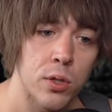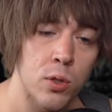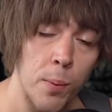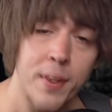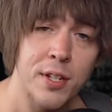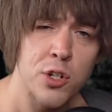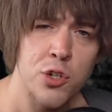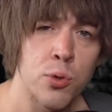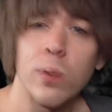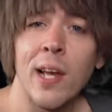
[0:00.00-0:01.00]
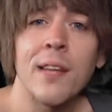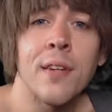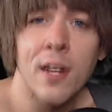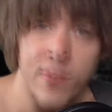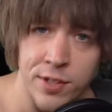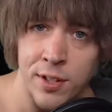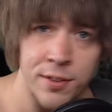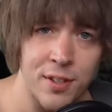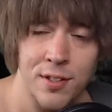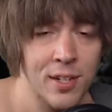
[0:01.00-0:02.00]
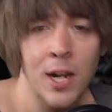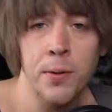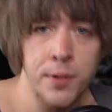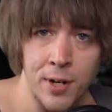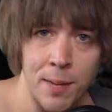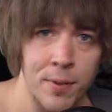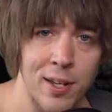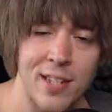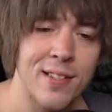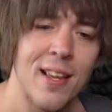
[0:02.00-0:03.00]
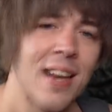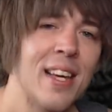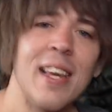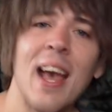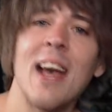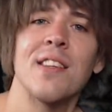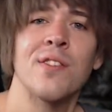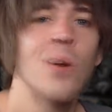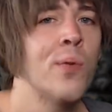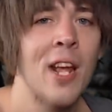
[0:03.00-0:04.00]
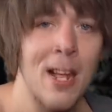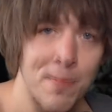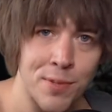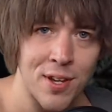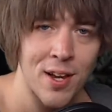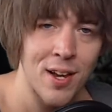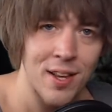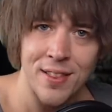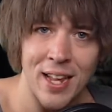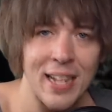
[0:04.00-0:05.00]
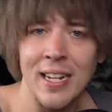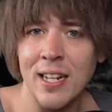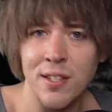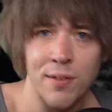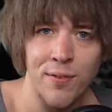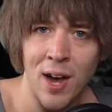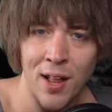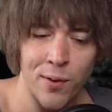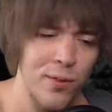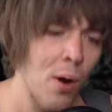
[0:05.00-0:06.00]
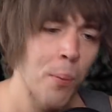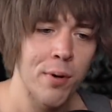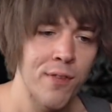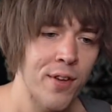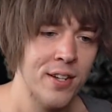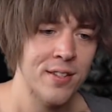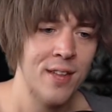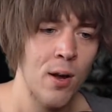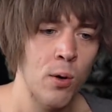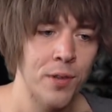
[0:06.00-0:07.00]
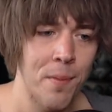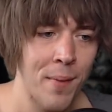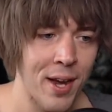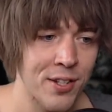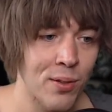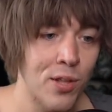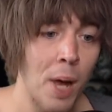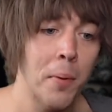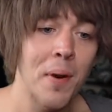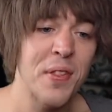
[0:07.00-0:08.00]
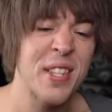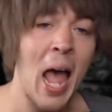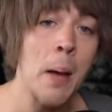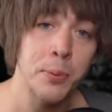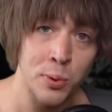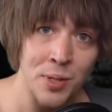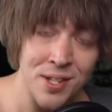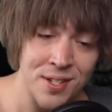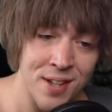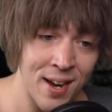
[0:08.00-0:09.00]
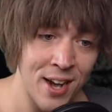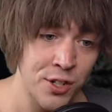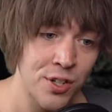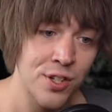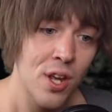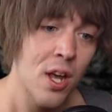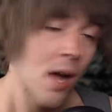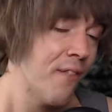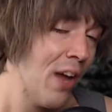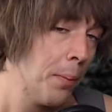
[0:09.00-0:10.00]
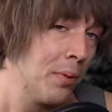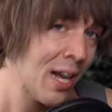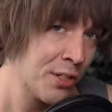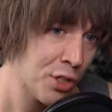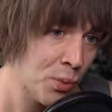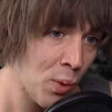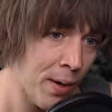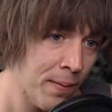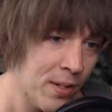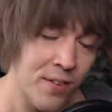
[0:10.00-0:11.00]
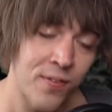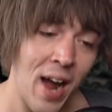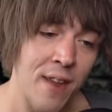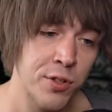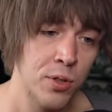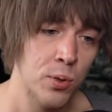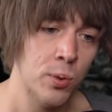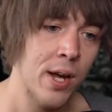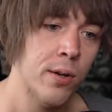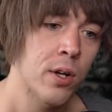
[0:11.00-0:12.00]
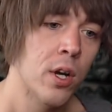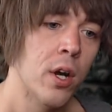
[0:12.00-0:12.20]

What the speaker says: Golbez could just dual cast any of his skills. He doesn't care what their names. He has no names that he needs to follow. No prefixes that hold him back. So double month is absolutely insane actually. It's available on turn 1. It's a 5-turn cooldown.